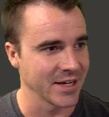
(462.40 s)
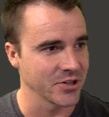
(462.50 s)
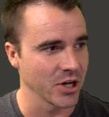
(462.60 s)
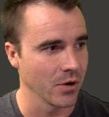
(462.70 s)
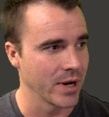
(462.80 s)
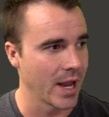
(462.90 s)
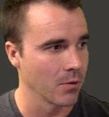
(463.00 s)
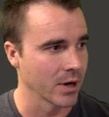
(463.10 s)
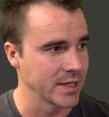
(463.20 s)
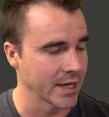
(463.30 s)
Today show. And
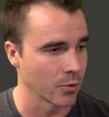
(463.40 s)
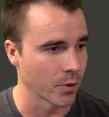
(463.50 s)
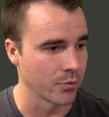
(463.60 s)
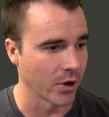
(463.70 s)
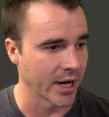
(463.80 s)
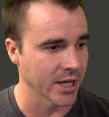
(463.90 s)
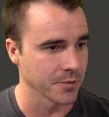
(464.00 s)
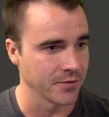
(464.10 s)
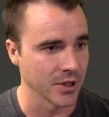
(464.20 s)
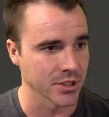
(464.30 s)
now we're going to take a quick break as
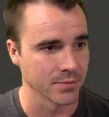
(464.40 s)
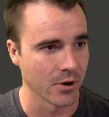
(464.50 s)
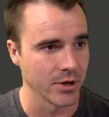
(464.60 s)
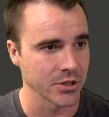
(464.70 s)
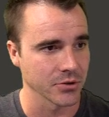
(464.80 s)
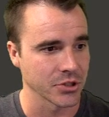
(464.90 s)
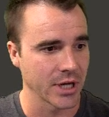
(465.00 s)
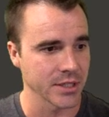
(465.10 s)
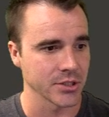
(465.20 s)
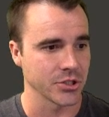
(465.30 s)
we've done some of our initial
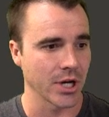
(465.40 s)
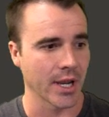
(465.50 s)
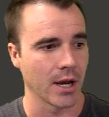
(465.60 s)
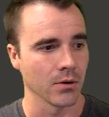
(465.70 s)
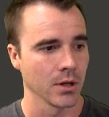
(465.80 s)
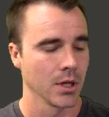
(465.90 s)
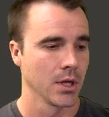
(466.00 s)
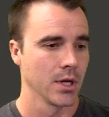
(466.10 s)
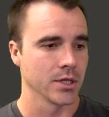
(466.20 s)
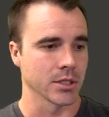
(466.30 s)
chess and check out
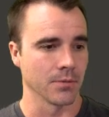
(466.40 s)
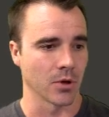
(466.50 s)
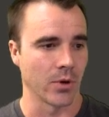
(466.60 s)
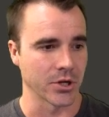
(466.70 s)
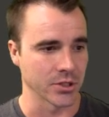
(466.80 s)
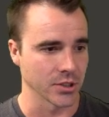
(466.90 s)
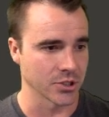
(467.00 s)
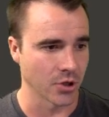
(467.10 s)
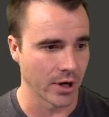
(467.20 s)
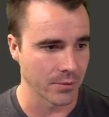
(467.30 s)
some of the questions.
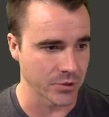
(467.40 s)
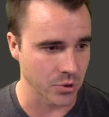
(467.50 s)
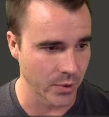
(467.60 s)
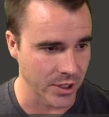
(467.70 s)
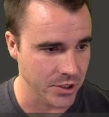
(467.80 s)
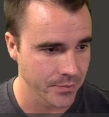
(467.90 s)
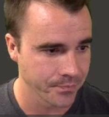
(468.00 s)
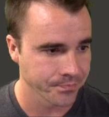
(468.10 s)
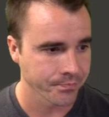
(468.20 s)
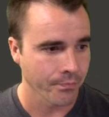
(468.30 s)
Let's start out with Twitch.
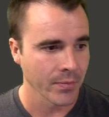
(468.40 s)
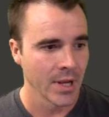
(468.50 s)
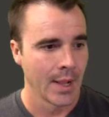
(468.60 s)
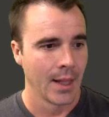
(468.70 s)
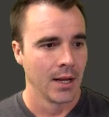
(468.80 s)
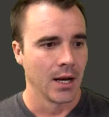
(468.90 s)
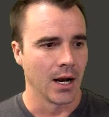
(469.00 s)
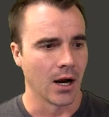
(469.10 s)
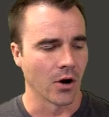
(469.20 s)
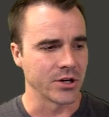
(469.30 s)

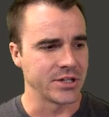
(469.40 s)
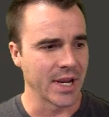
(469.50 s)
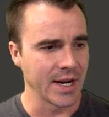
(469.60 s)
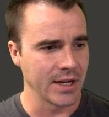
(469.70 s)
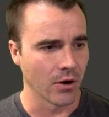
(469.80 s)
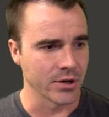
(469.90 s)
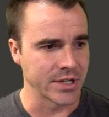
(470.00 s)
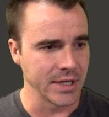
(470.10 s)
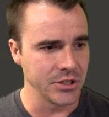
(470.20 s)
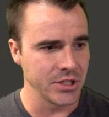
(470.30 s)
Are
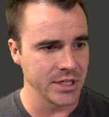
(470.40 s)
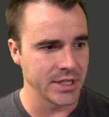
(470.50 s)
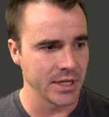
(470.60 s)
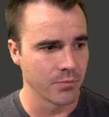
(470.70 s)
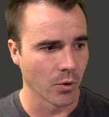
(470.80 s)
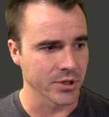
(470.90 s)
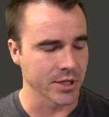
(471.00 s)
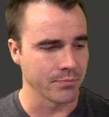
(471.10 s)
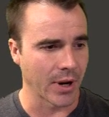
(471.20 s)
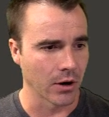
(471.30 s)
DGT boards
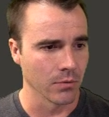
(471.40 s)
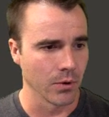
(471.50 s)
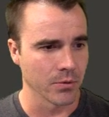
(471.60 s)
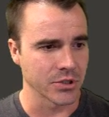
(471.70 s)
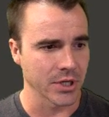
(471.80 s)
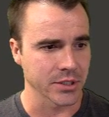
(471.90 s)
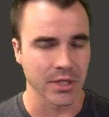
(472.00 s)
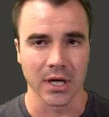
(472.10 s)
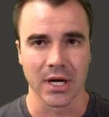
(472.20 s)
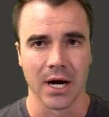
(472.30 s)
comparable with
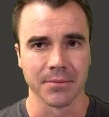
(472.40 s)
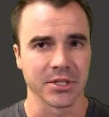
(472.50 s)
chess.com?